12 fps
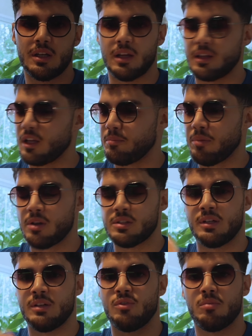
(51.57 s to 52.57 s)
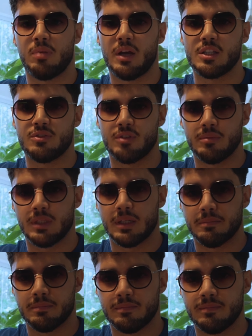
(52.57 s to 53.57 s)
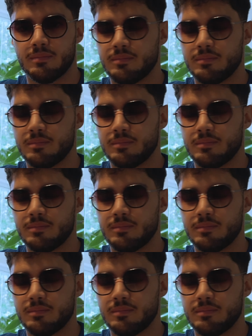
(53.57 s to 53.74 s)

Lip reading: and get positive replies from them.